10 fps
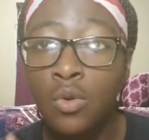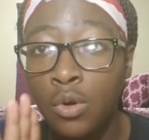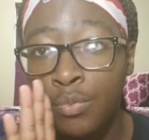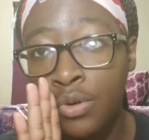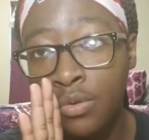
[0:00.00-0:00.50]

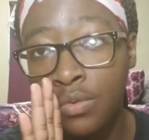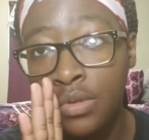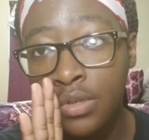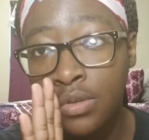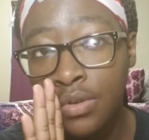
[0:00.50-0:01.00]
or
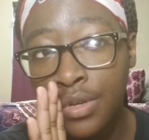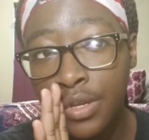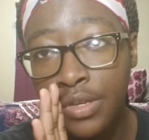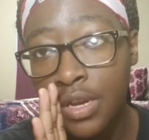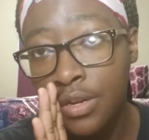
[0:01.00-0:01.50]
prunes
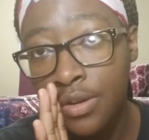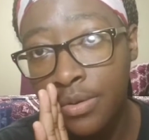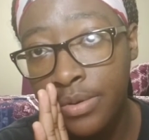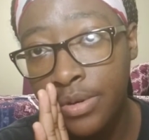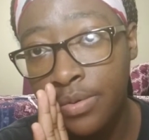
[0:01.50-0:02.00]
because I didn't
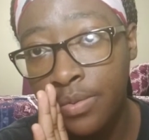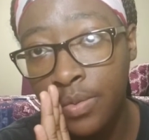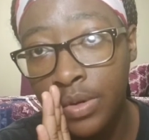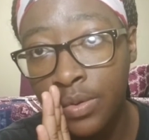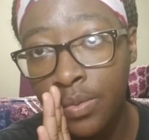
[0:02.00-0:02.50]
know
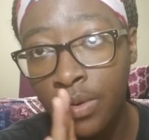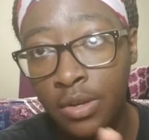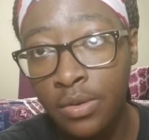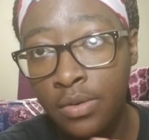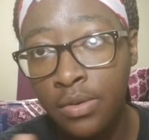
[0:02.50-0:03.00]
what
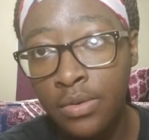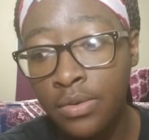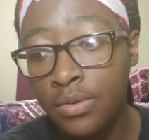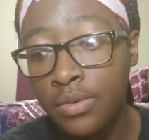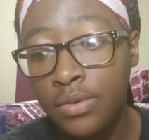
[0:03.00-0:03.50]
what
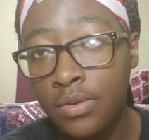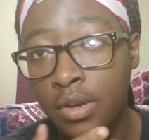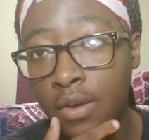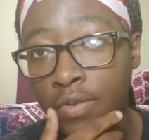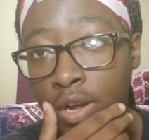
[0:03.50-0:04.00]

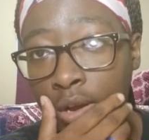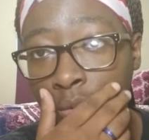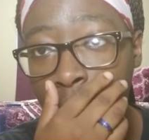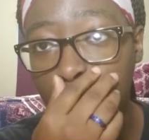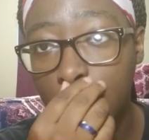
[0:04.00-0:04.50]
I forgot
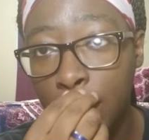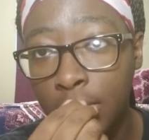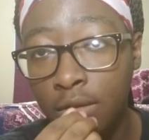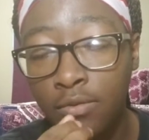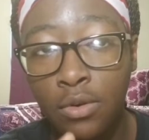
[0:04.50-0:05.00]
which one she
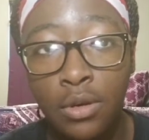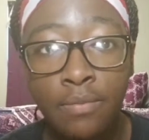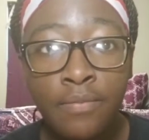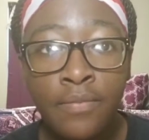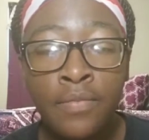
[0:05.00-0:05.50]
was looking for."
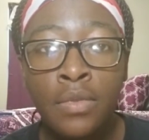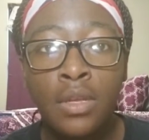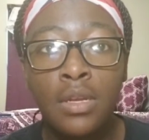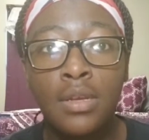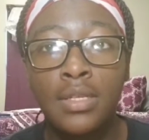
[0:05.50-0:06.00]

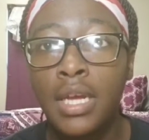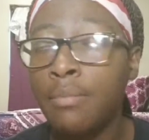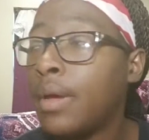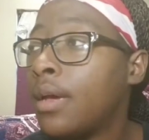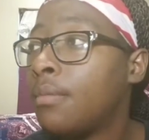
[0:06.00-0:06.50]
And I was
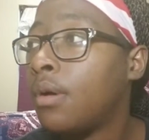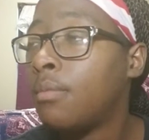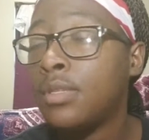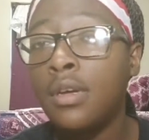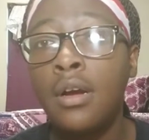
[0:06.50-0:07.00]
like, "Ma'am,
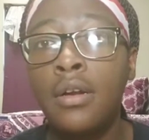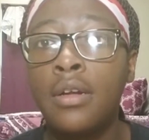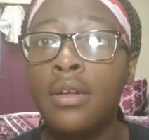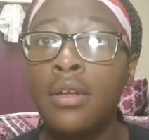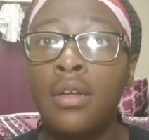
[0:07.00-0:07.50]
I'm
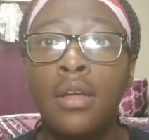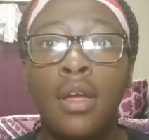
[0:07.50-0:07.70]
sorry